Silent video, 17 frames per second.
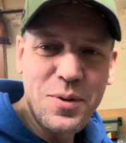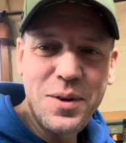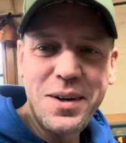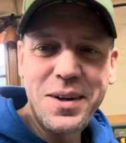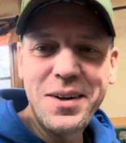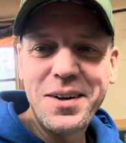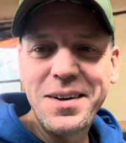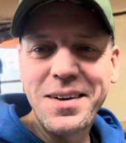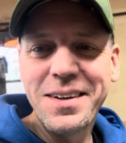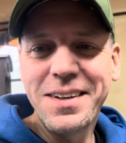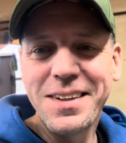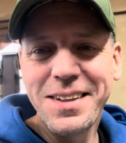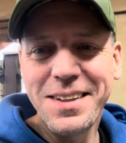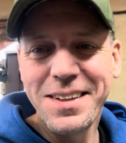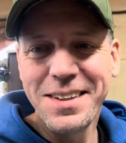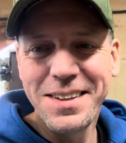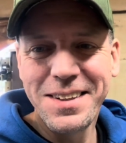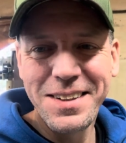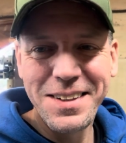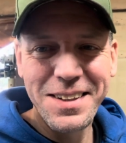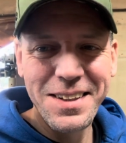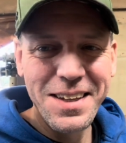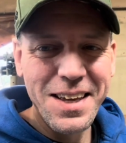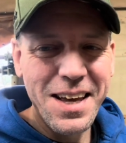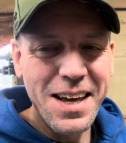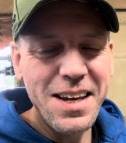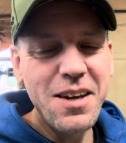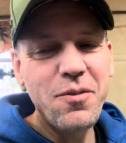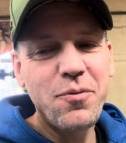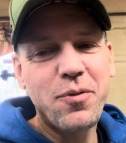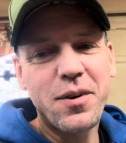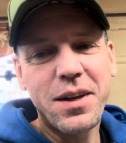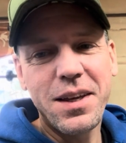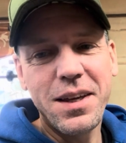I hardened it. I didn't
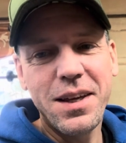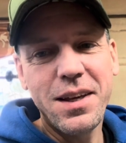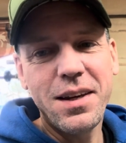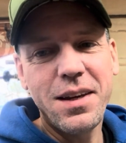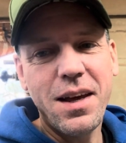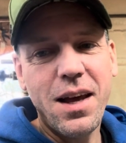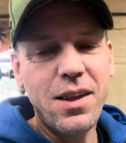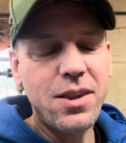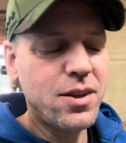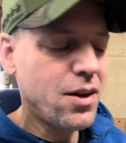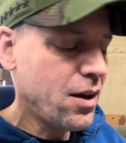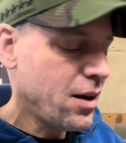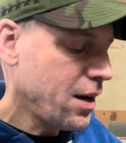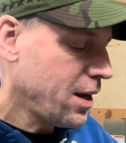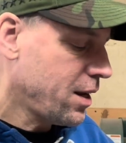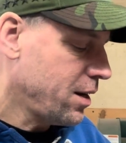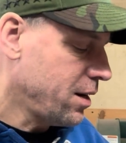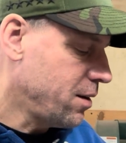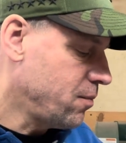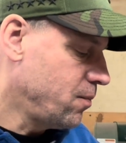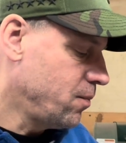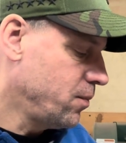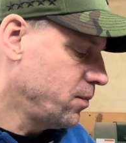forget. I thought I could